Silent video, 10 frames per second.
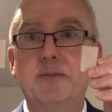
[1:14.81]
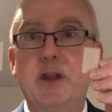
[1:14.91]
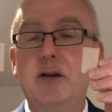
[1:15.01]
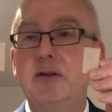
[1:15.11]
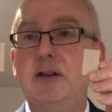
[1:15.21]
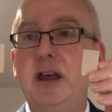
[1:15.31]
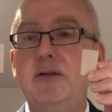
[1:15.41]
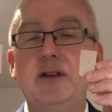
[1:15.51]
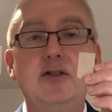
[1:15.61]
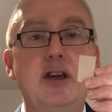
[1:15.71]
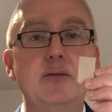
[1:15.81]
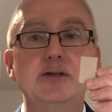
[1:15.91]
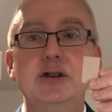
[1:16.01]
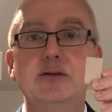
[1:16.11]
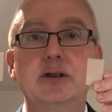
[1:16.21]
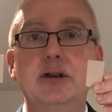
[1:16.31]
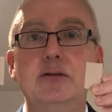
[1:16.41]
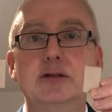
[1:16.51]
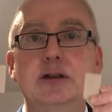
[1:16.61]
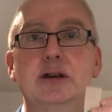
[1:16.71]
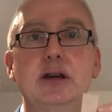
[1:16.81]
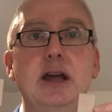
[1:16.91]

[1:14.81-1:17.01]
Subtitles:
Now David James used to use the